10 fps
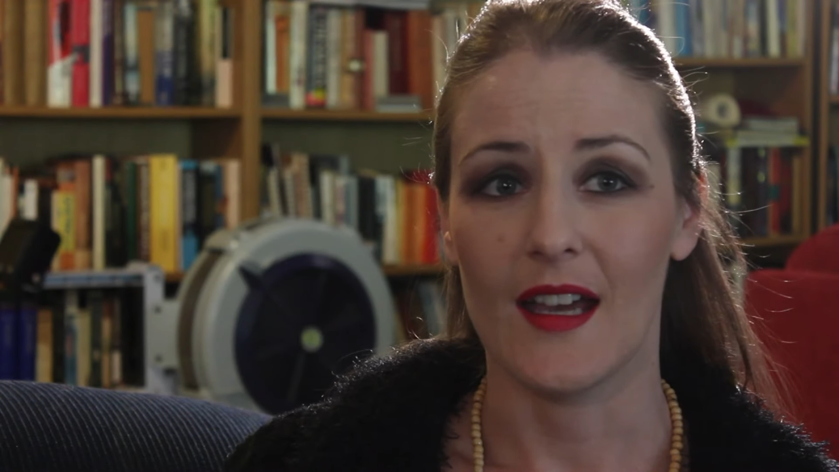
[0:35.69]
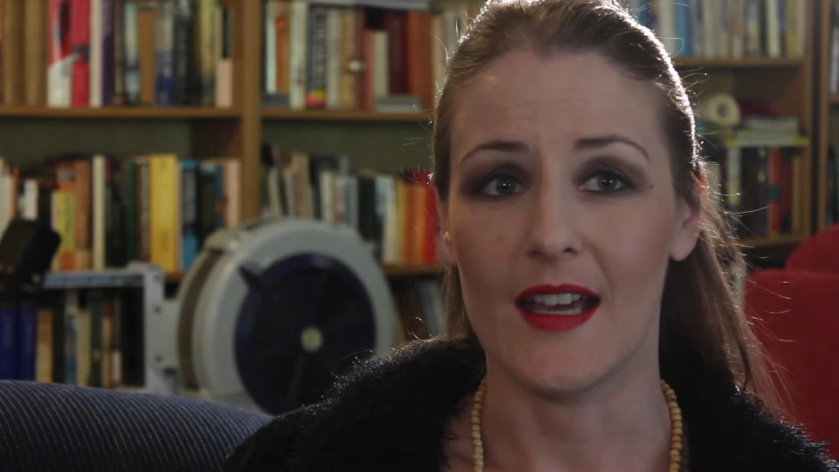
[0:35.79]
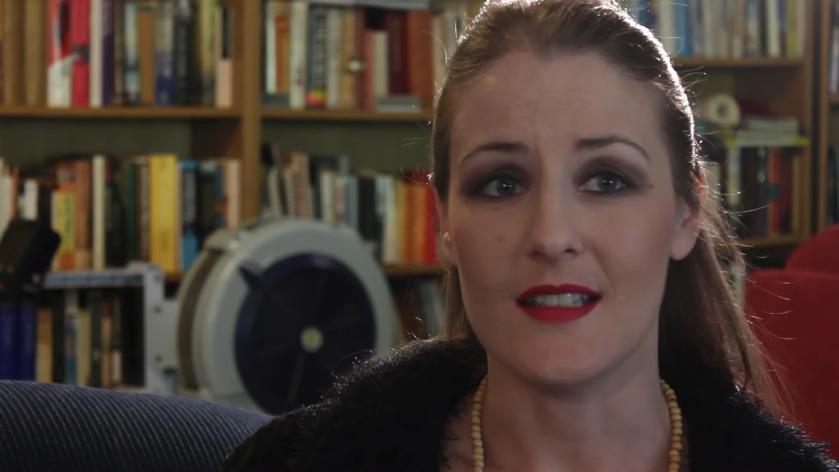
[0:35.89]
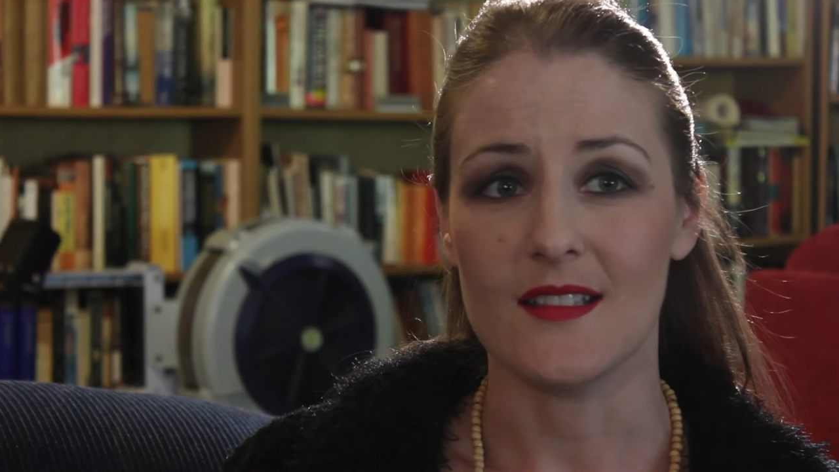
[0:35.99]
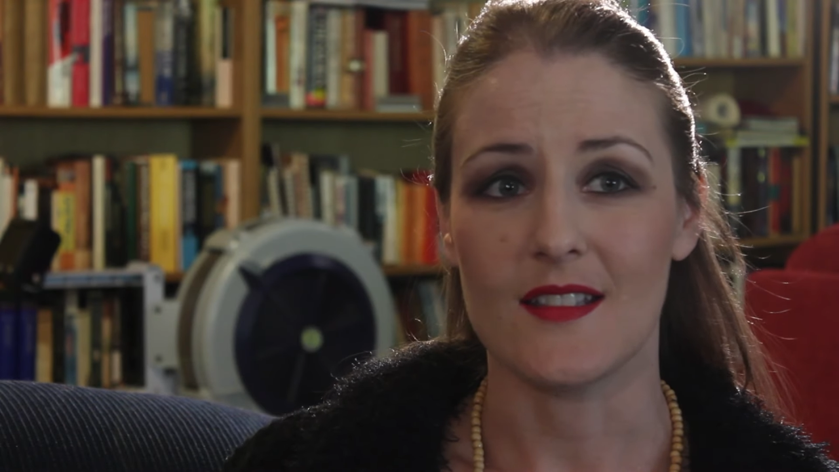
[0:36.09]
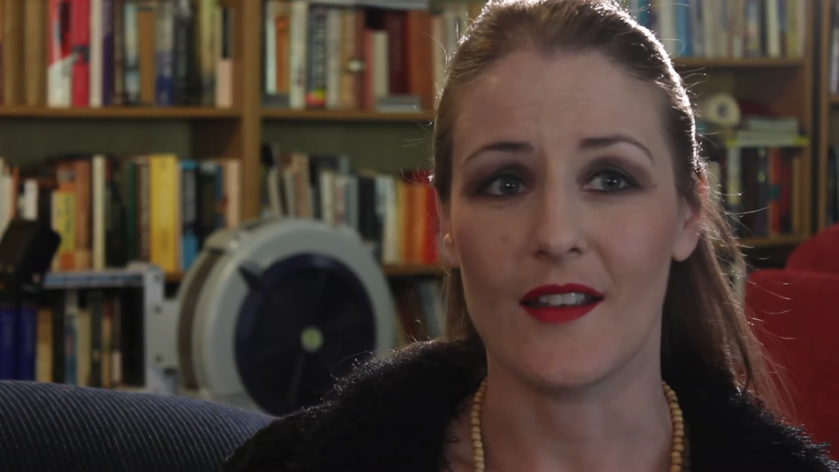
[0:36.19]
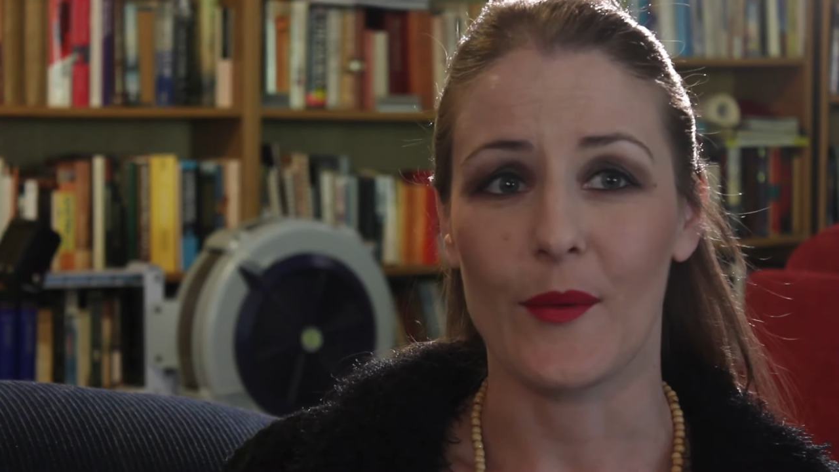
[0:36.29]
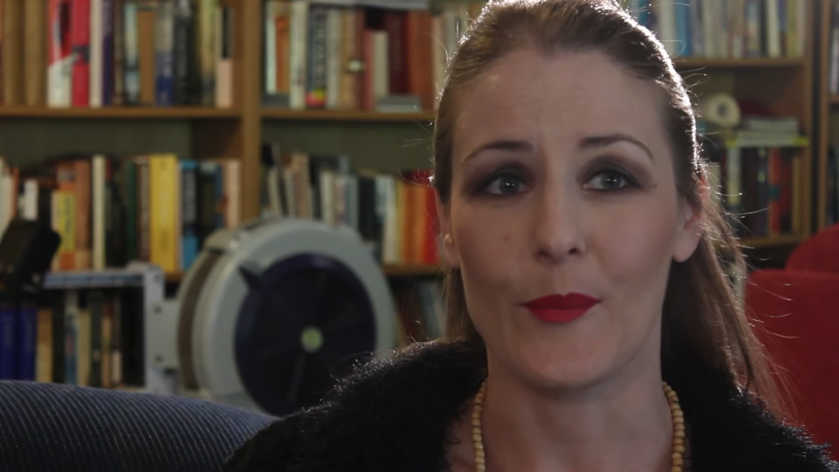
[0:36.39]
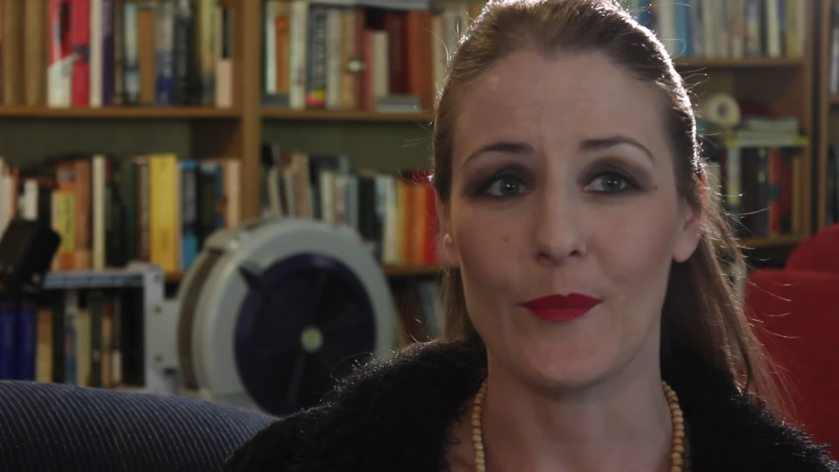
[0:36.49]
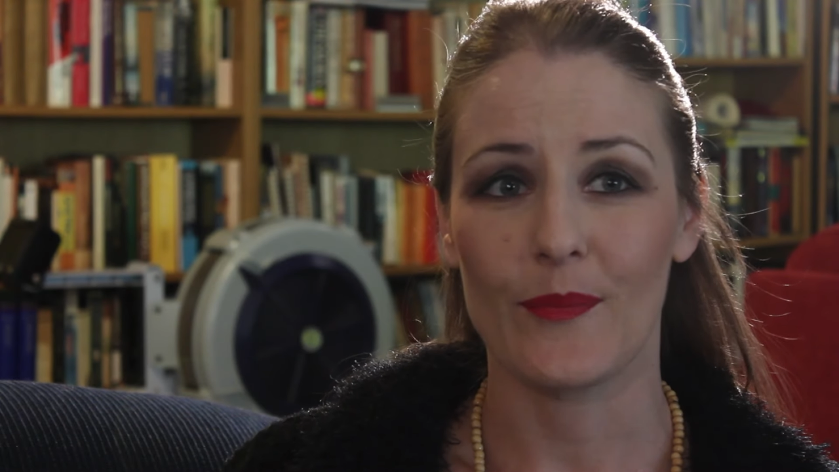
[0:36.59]

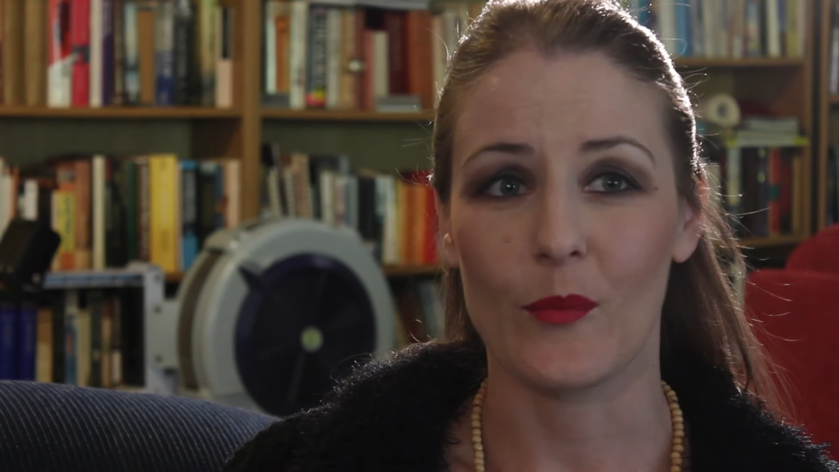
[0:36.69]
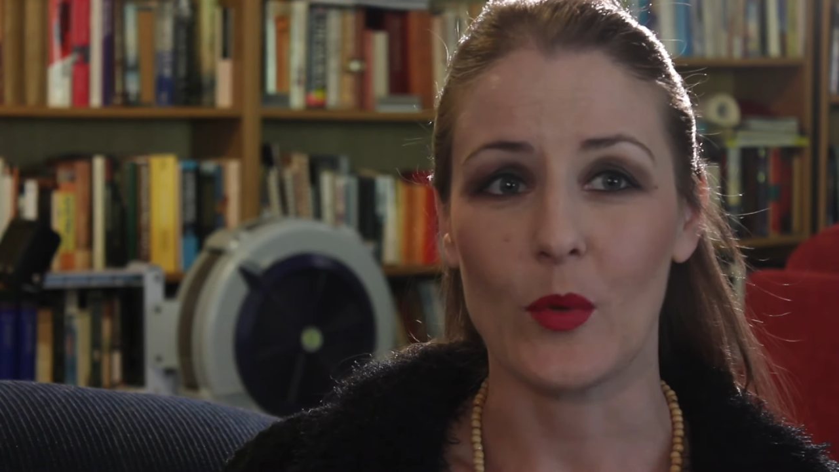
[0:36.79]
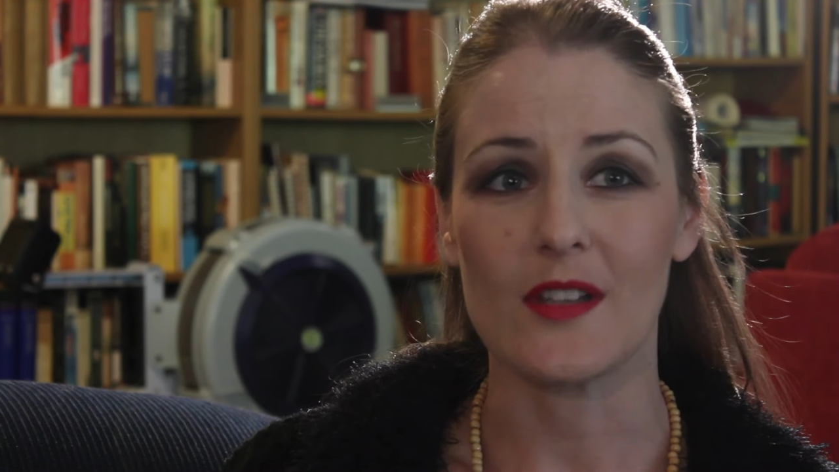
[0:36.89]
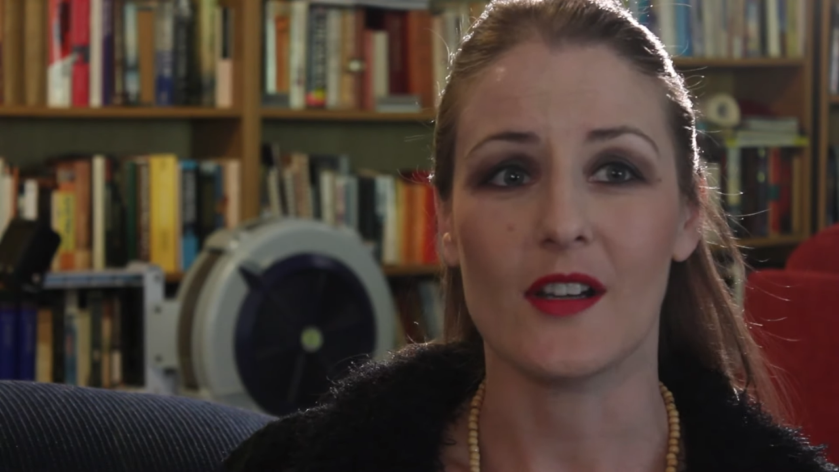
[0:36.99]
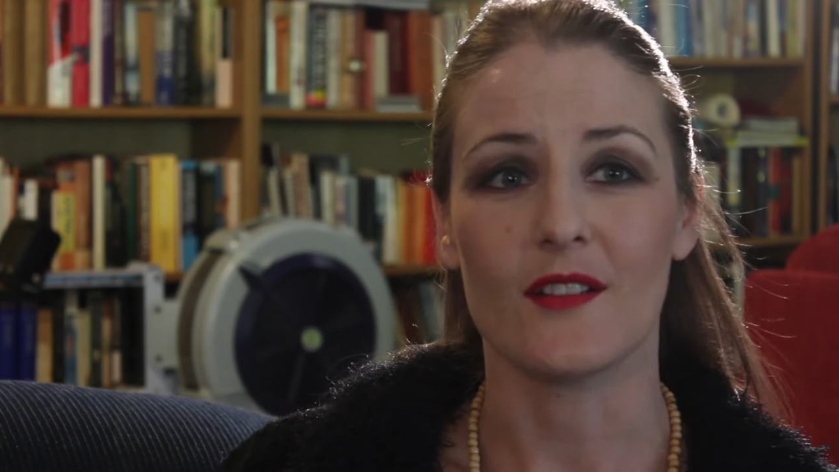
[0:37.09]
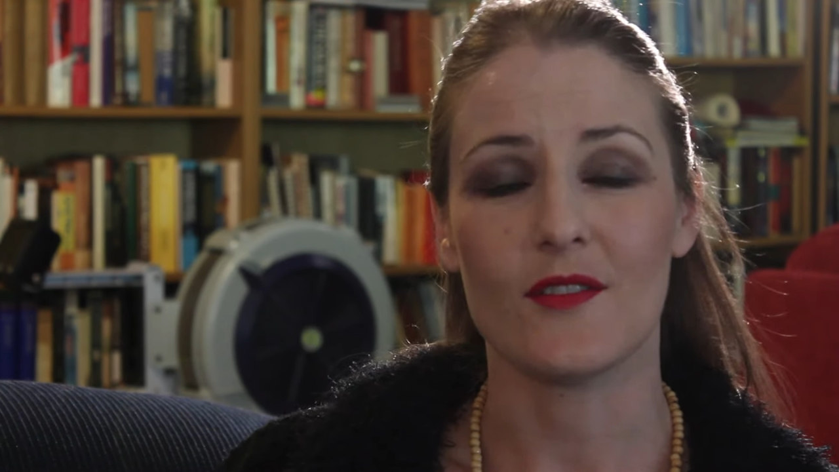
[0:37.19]
and we kind